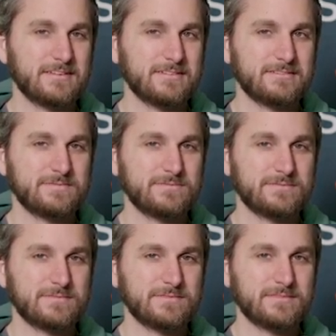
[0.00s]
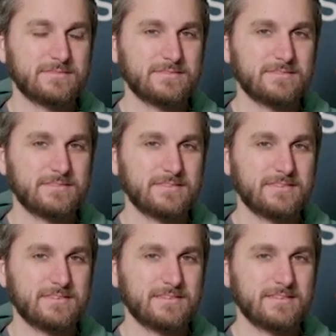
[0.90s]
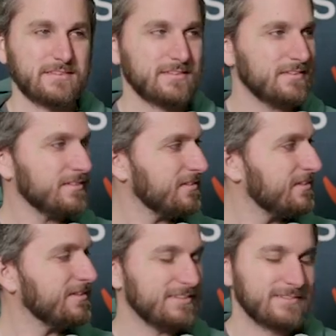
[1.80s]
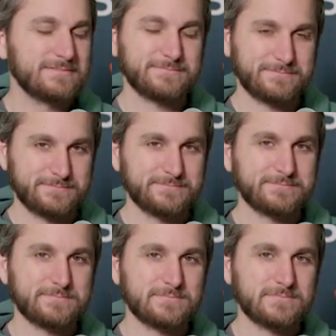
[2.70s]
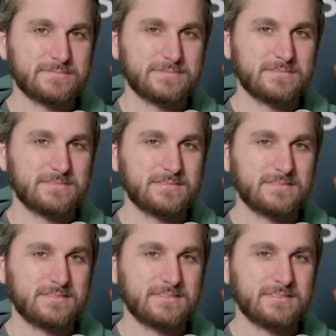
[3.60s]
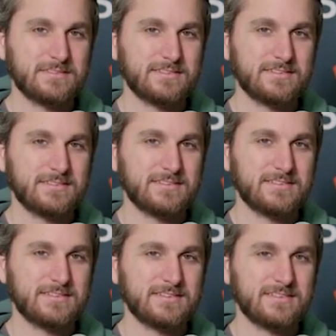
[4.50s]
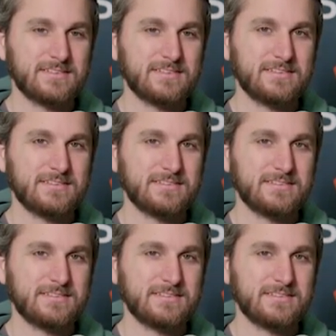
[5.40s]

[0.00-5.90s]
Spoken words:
The person shown says nothing.